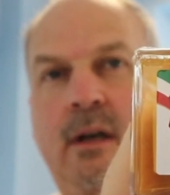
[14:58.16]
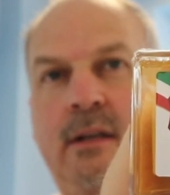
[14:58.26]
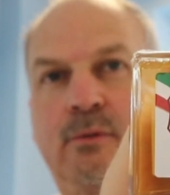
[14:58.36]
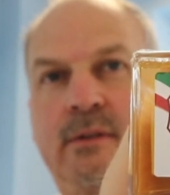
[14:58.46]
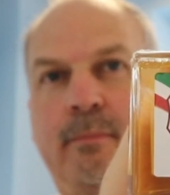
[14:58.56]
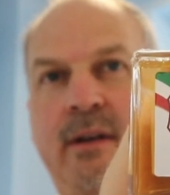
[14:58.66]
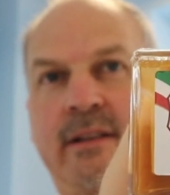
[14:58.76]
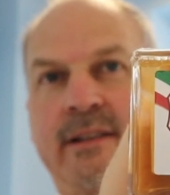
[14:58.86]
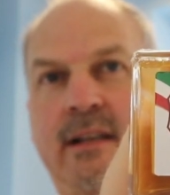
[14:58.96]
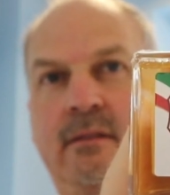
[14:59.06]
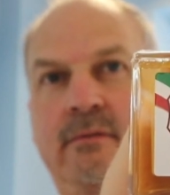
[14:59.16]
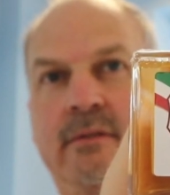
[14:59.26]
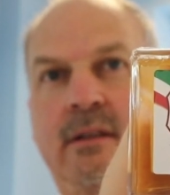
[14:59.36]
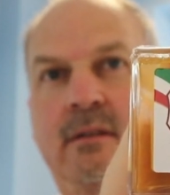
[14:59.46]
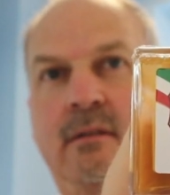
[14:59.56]
and you'll get better
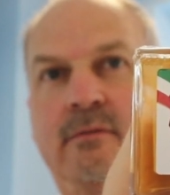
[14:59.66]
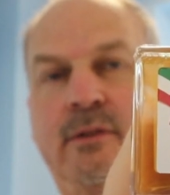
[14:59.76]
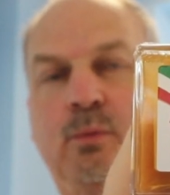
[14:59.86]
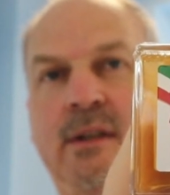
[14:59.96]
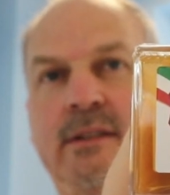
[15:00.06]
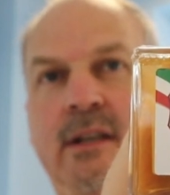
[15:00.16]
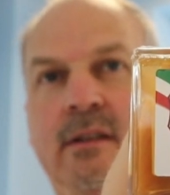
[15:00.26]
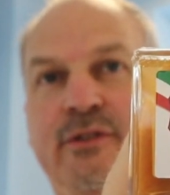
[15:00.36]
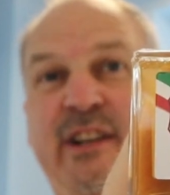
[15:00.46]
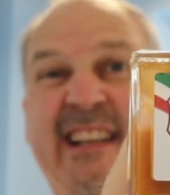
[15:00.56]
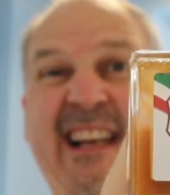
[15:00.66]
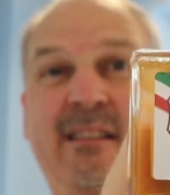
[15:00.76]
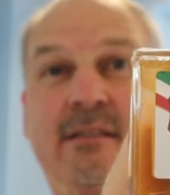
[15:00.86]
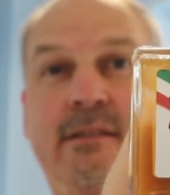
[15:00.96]
sound. I'm just waiting to check it out